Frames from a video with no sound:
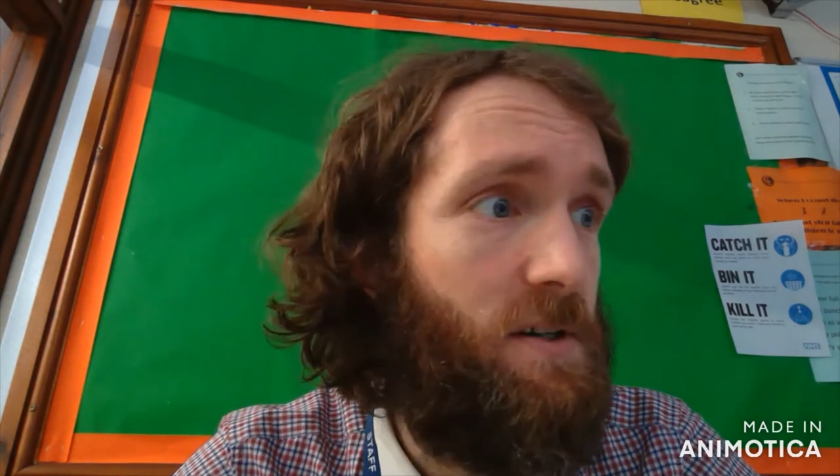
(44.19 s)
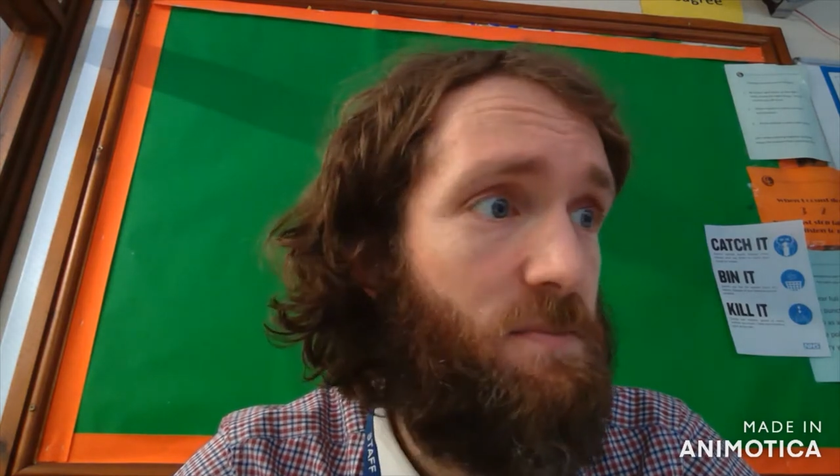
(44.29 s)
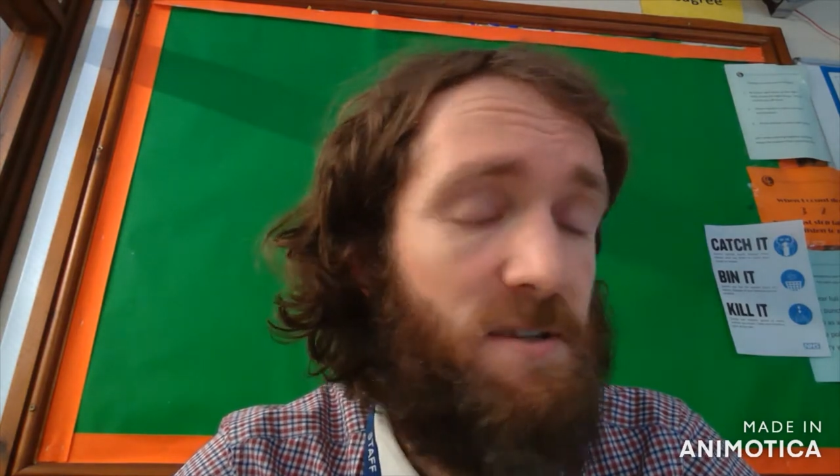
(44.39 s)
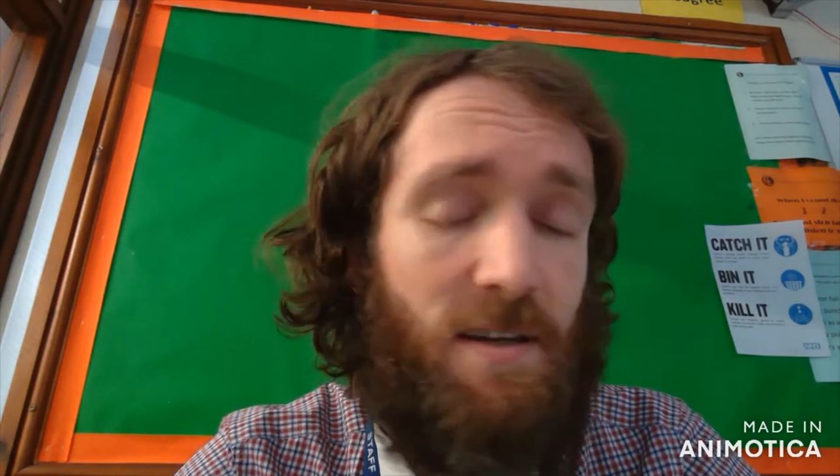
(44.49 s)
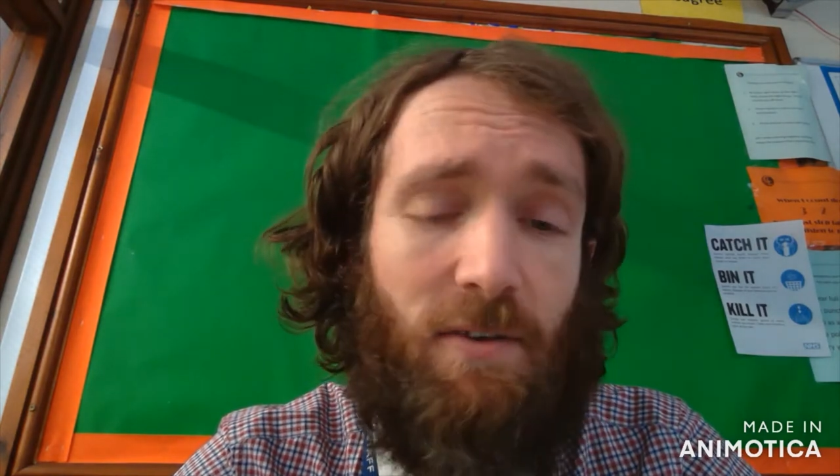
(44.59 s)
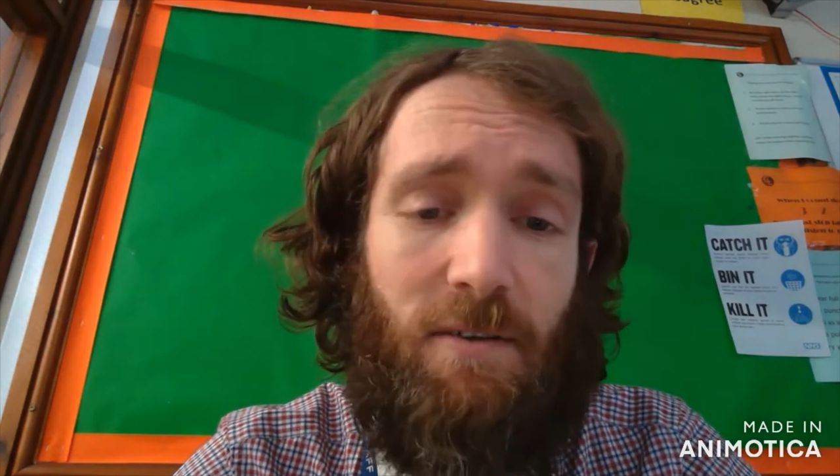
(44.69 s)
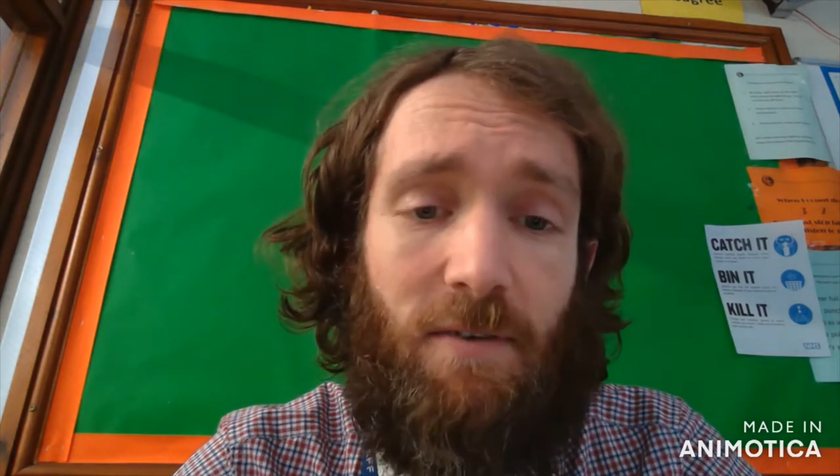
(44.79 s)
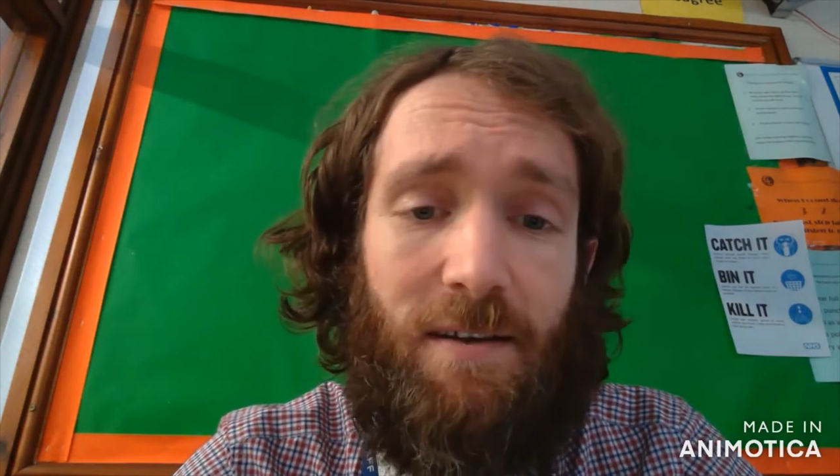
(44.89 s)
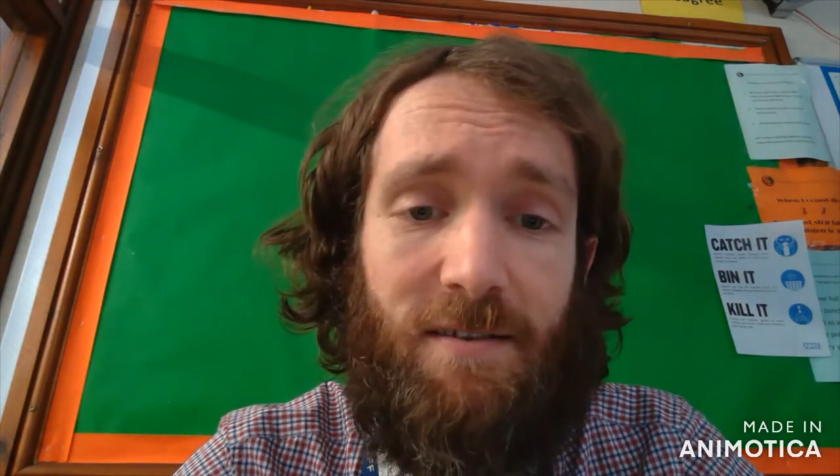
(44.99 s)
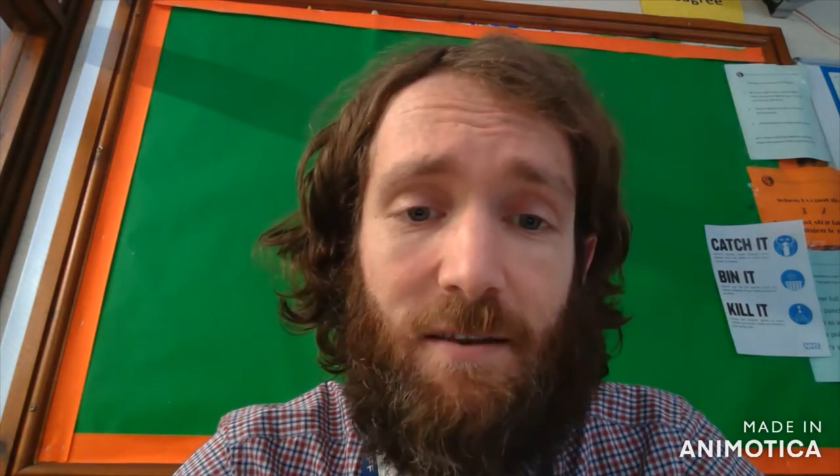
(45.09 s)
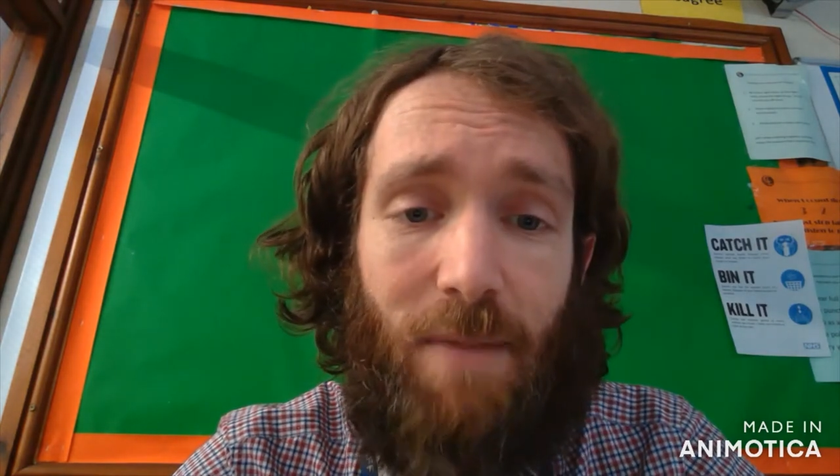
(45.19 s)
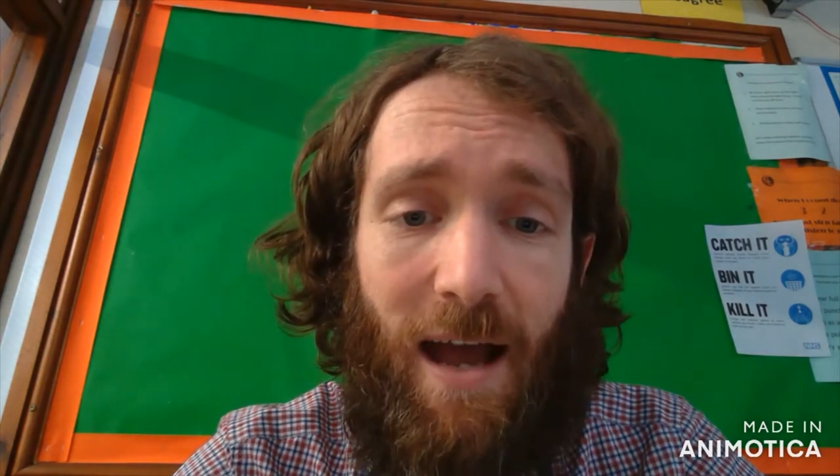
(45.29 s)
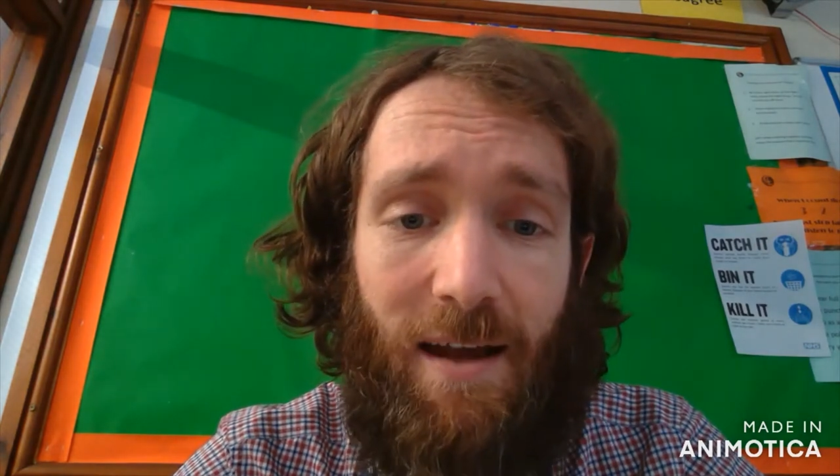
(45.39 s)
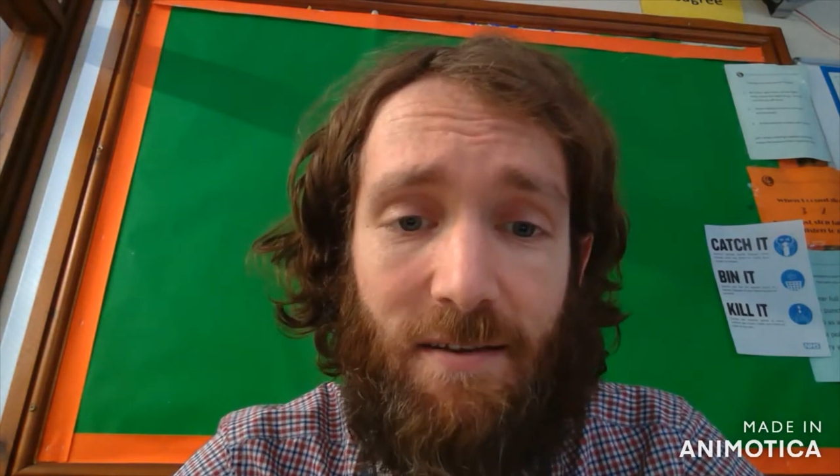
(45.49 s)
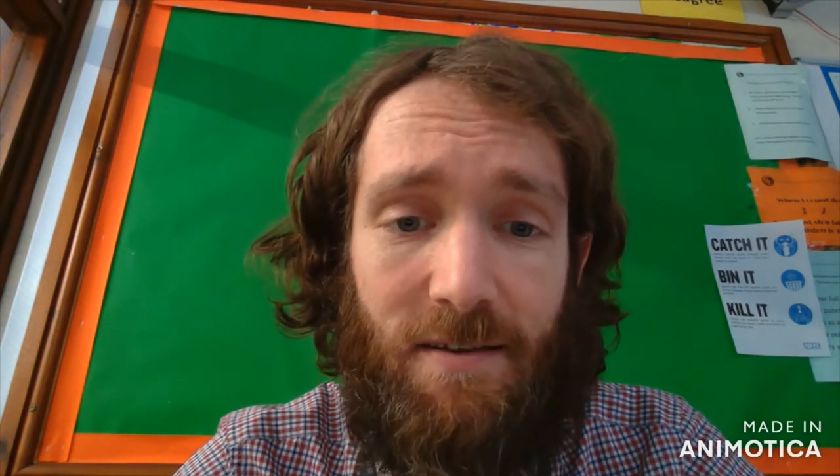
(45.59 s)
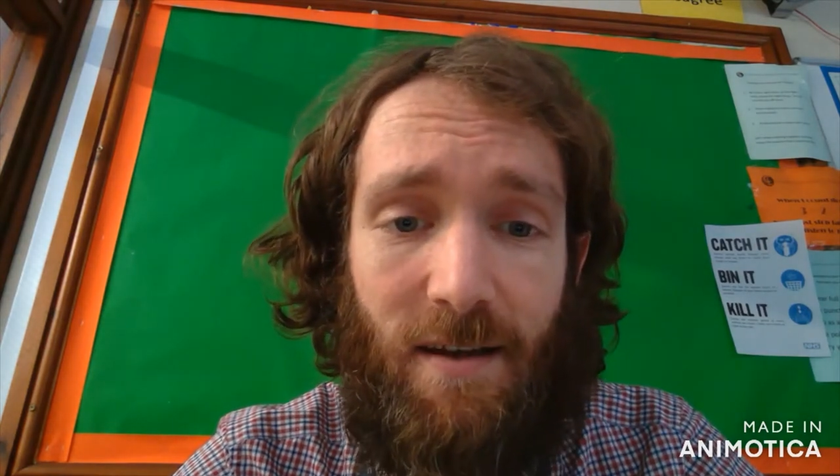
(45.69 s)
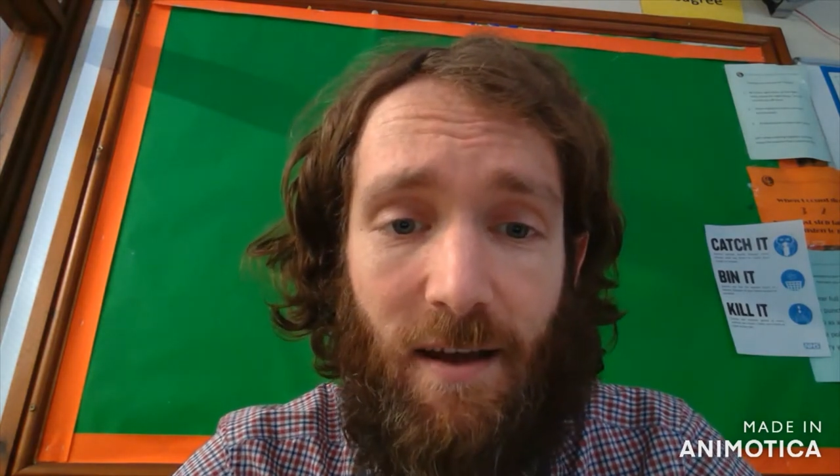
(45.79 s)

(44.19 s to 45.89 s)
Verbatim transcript: a specific event in the past